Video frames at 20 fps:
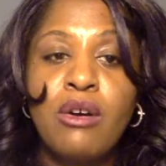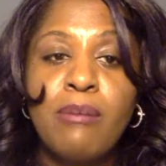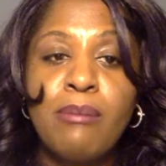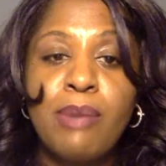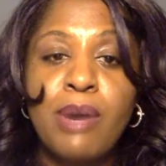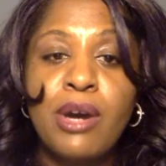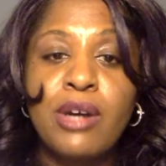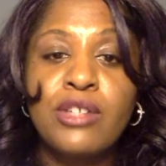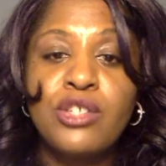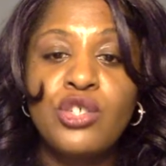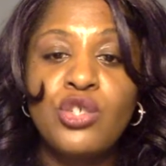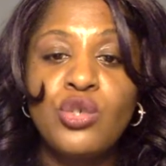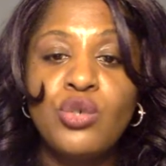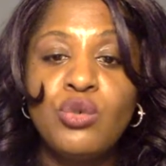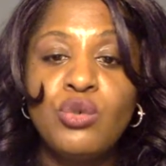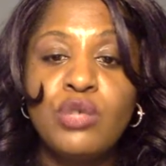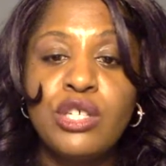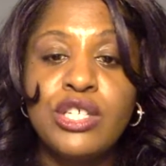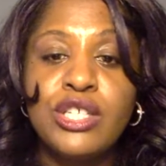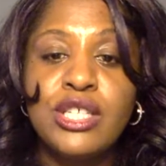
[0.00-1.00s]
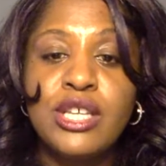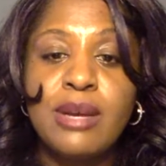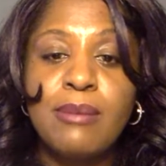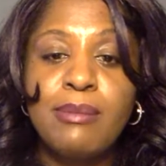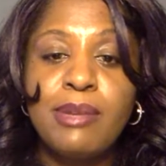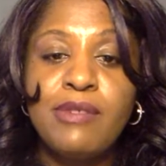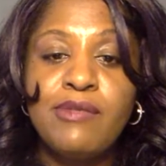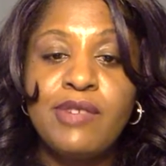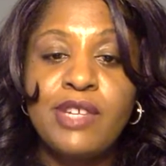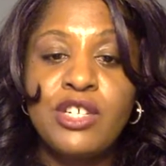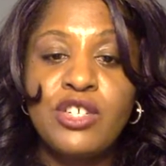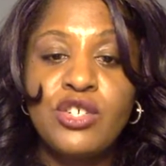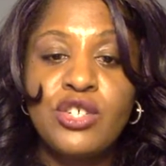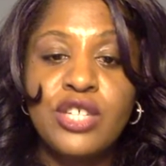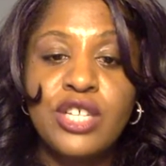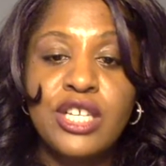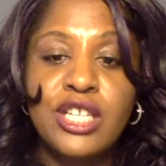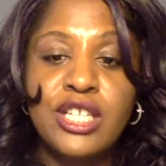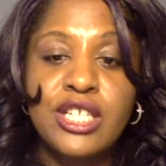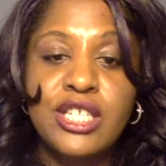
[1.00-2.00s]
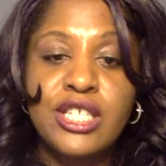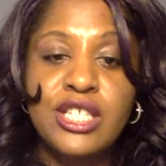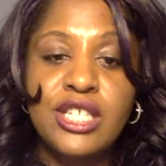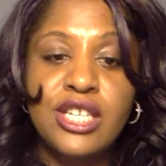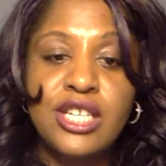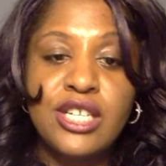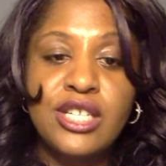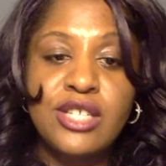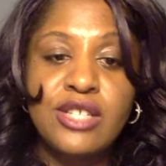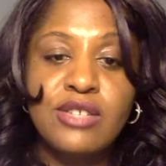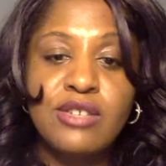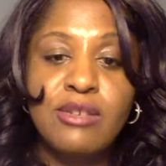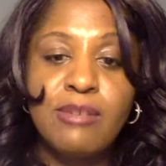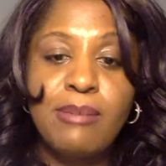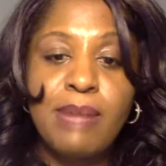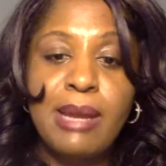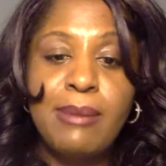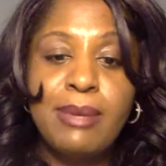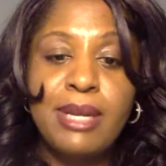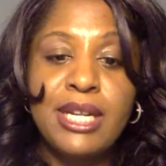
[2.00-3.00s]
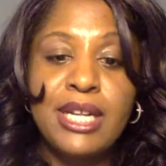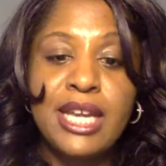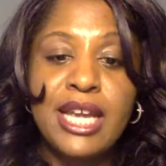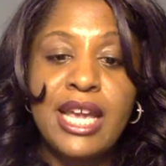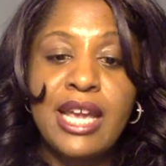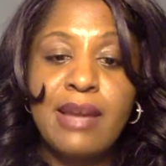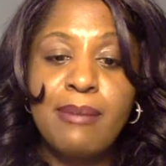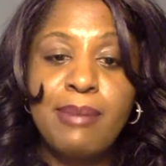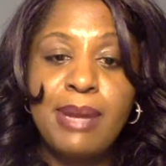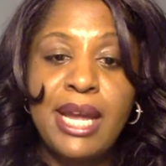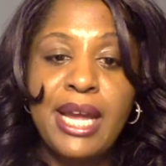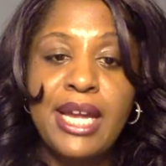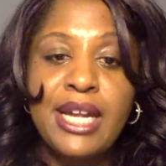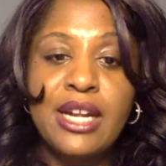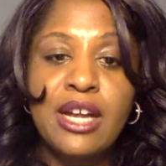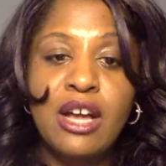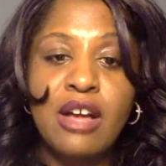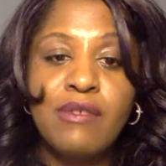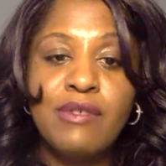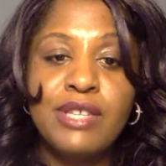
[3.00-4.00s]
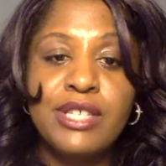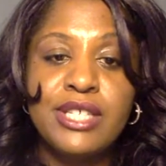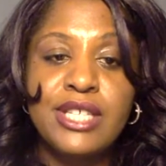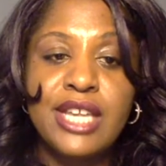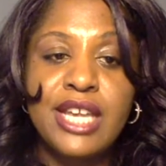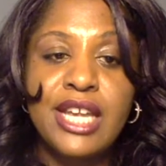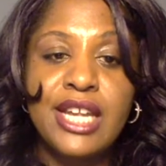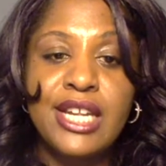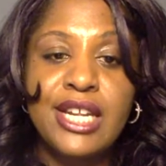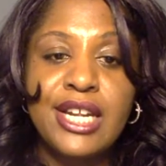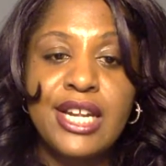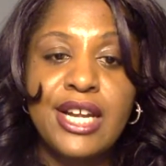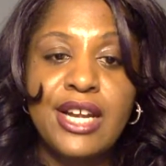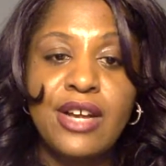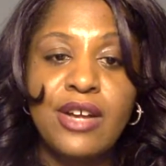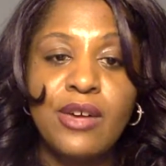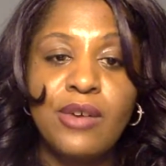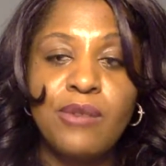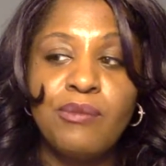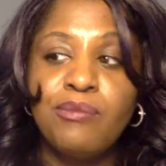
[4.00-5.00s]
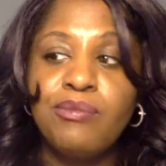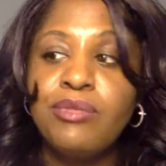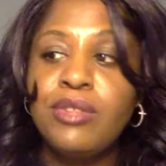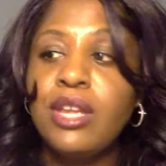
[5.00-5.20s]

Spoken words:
or bar stool or something eventually this season, or maybe in the campaign office getting it on.